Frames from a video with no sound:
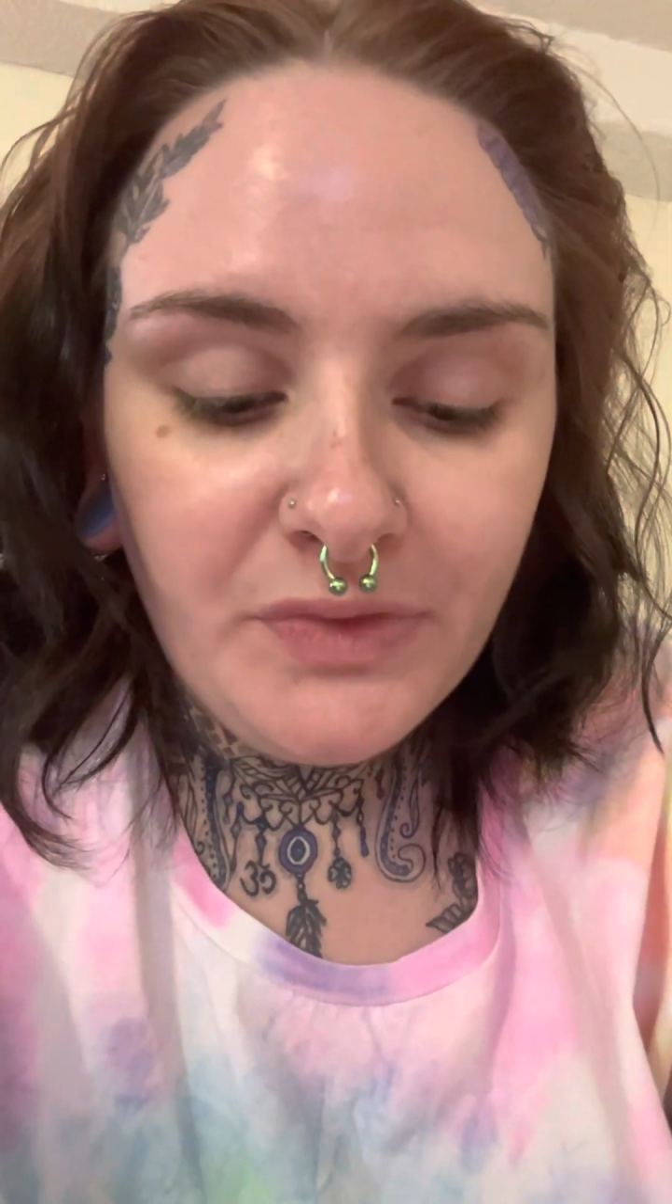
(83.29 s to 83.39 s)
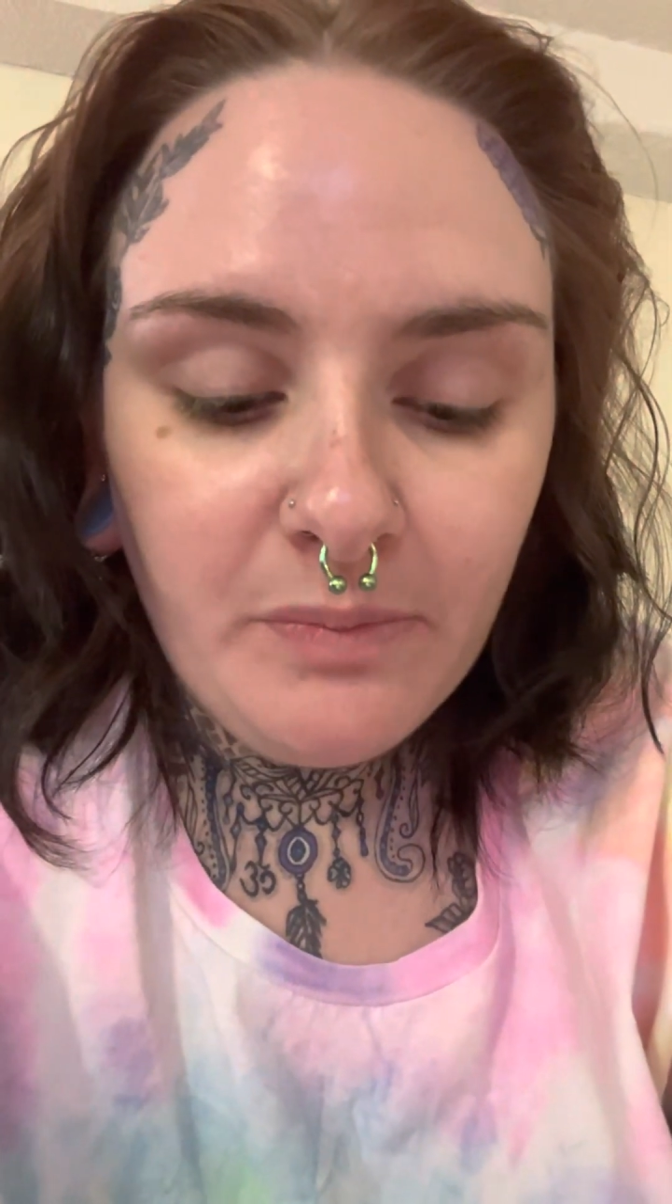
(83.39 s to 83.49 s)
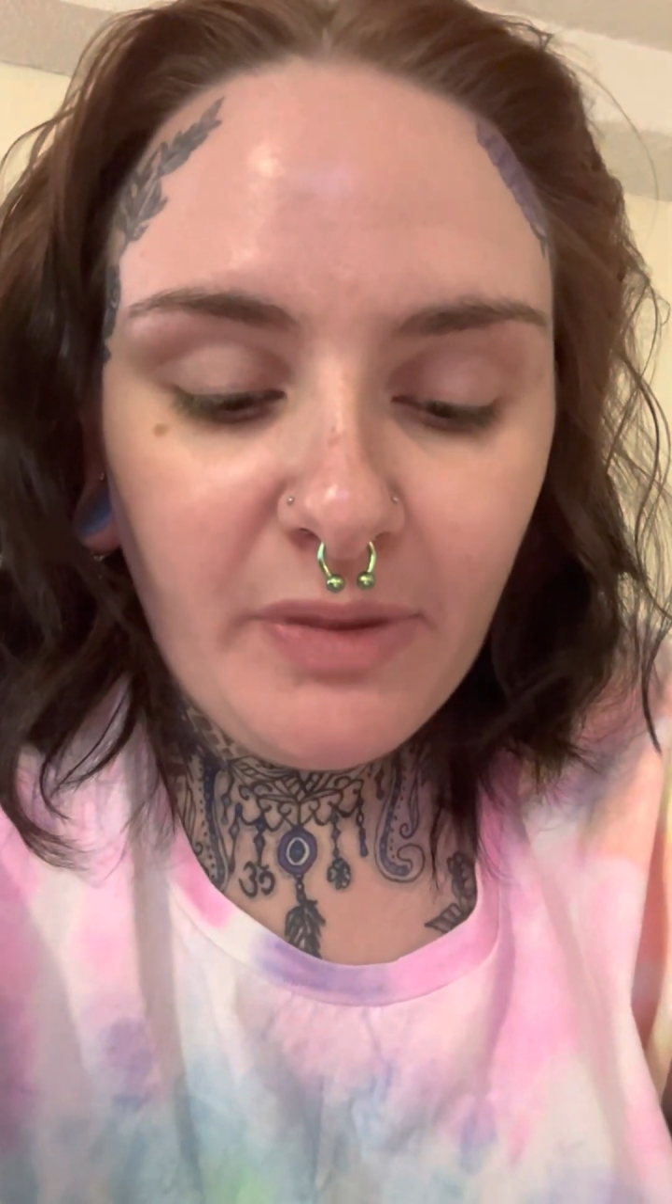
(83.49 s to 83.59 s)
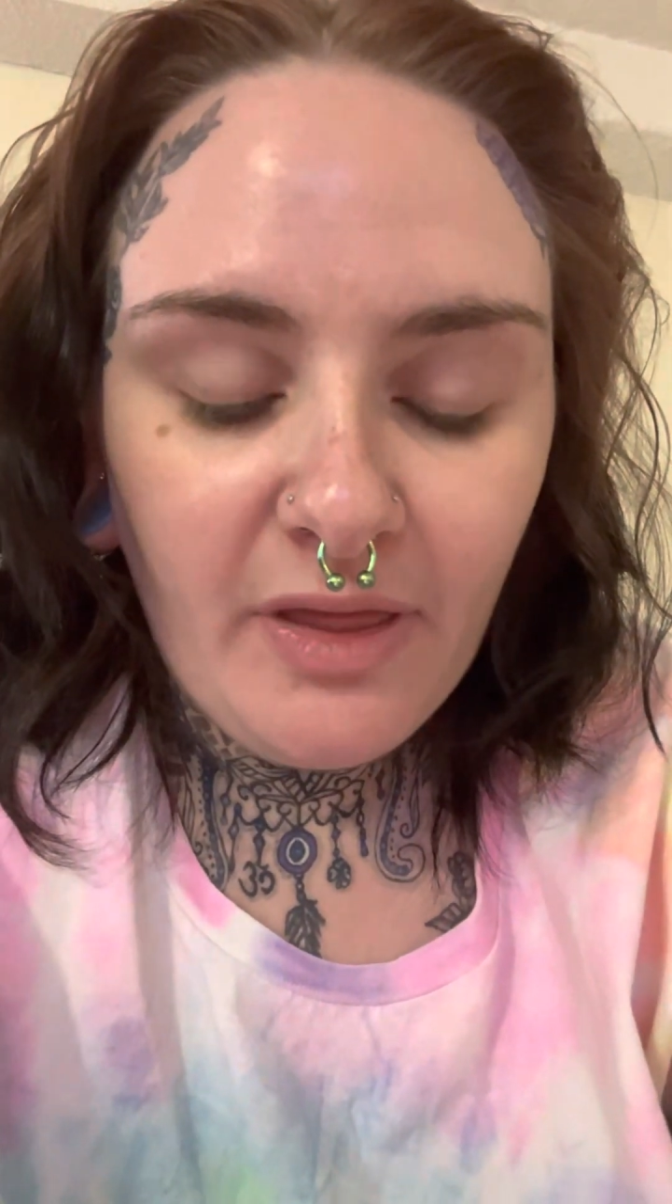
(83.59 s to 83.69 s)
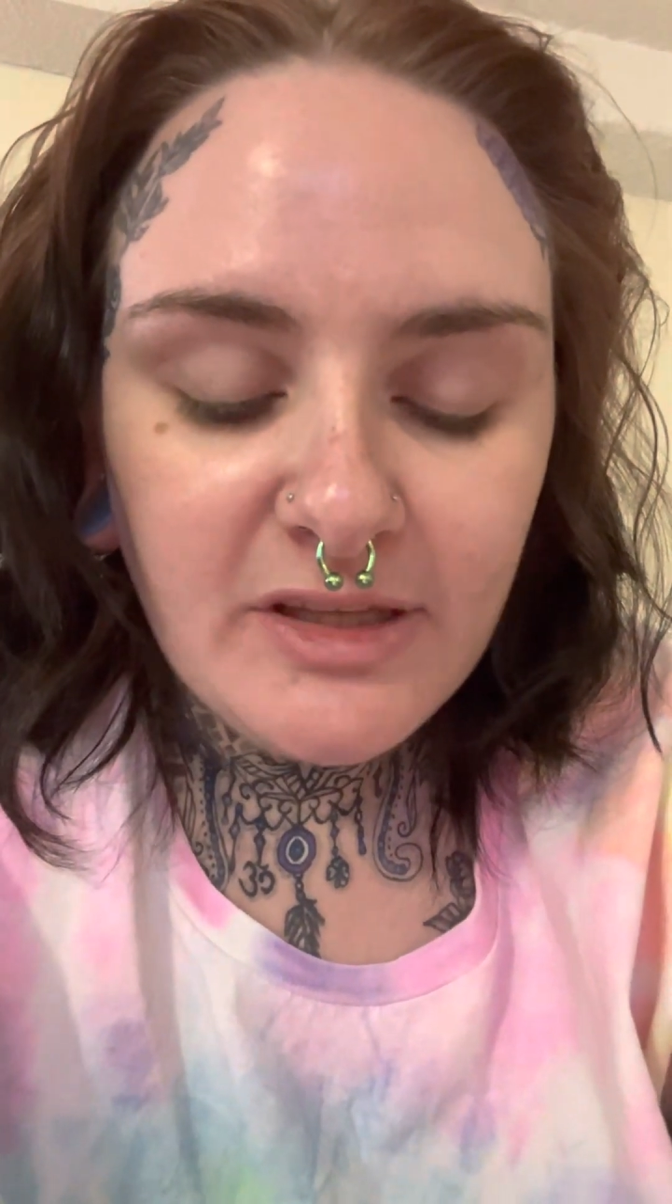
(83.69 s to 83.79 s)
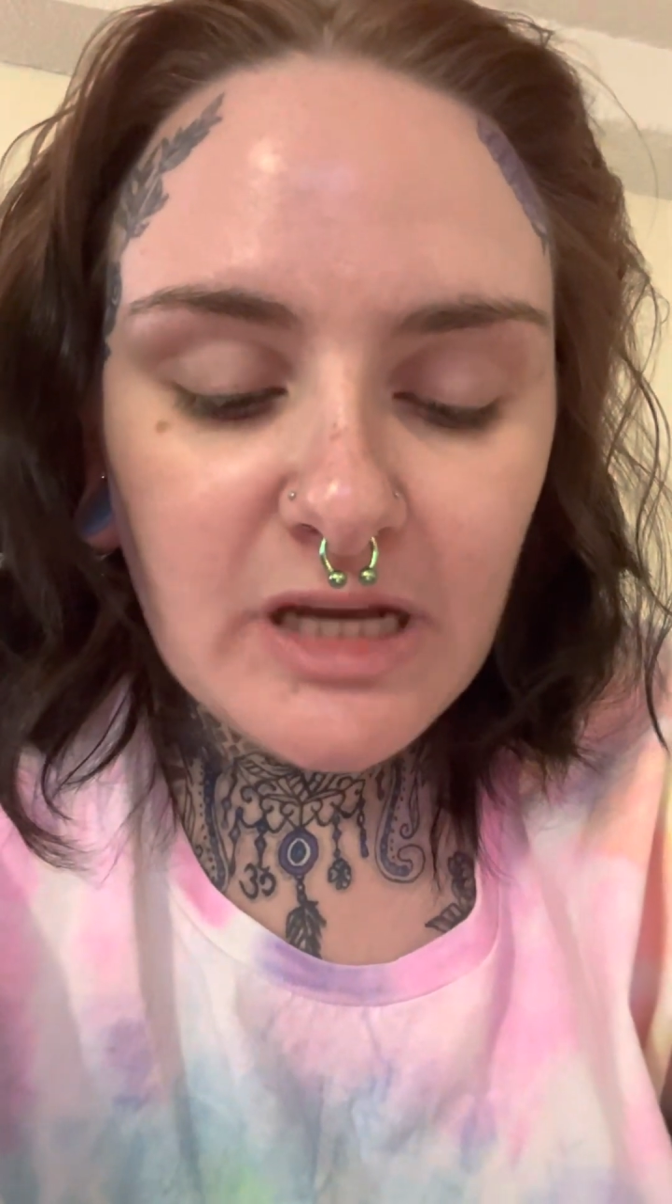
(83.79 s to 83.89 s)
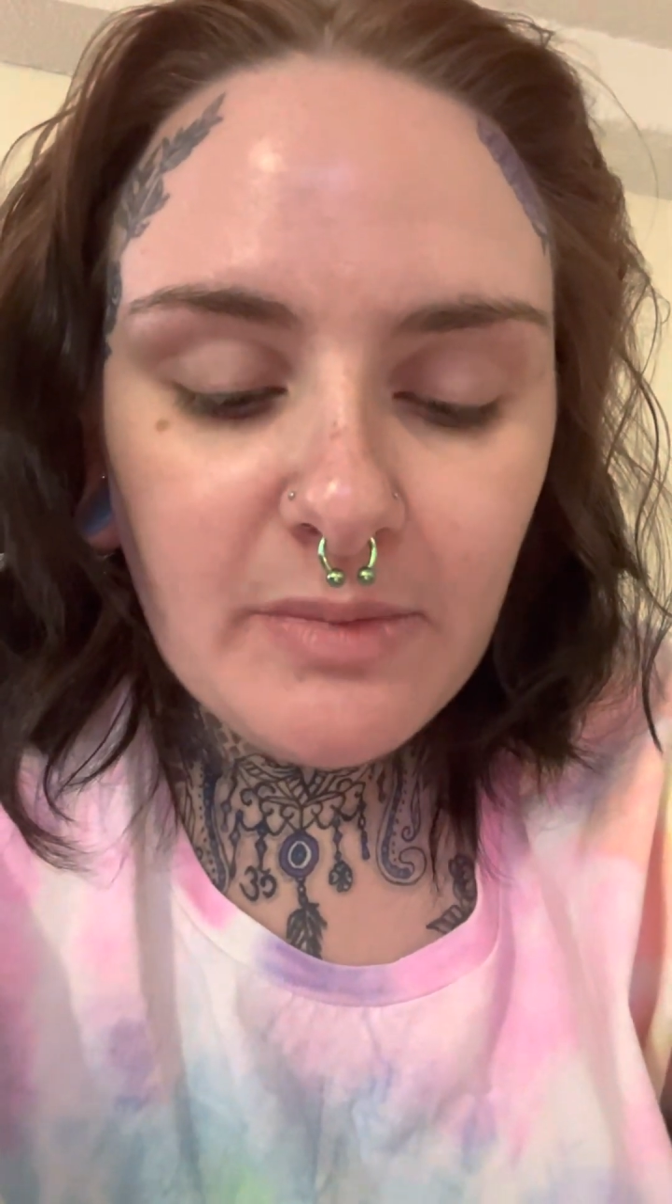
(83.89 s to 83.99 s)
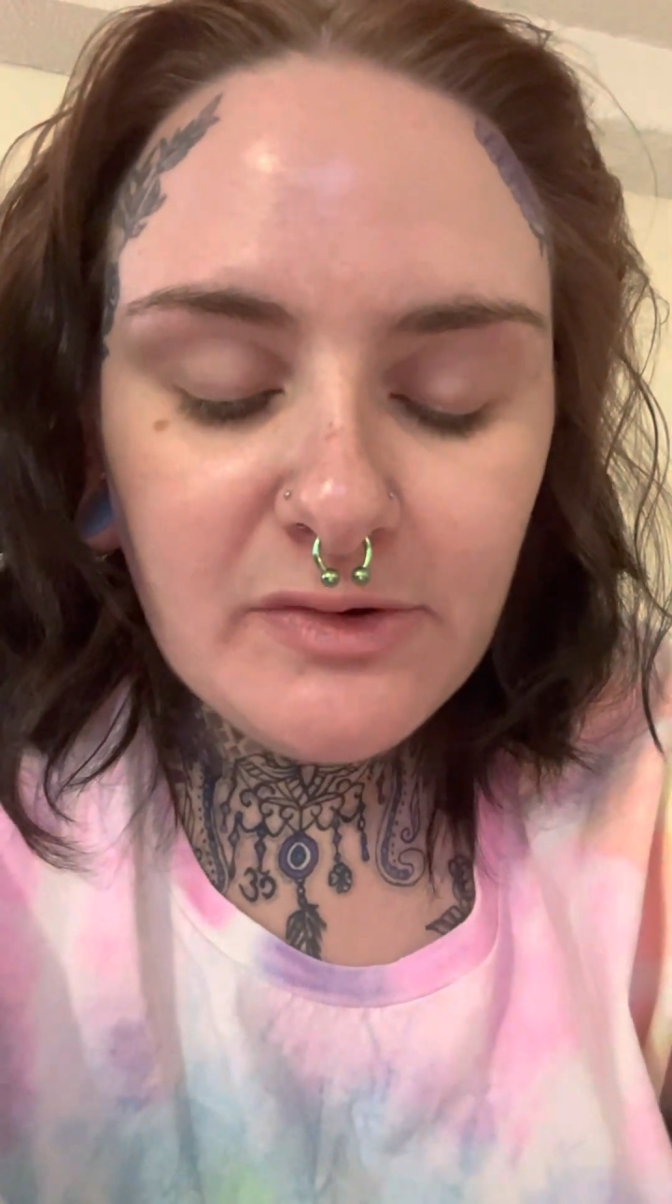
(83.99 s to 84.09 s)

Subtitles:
by the time I